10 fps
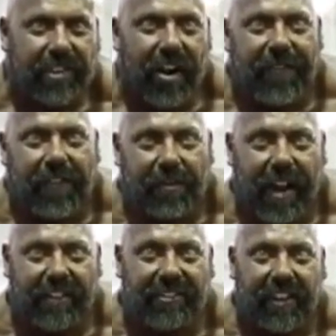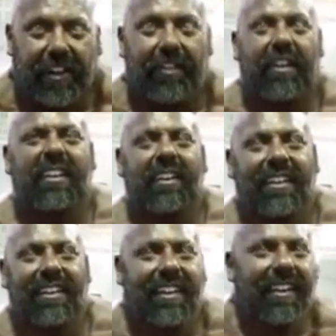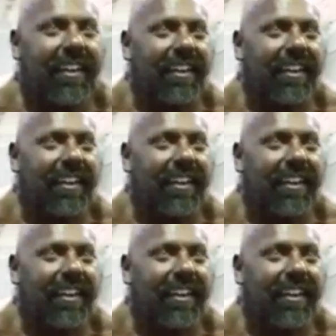So I'm sorry for the rest of you.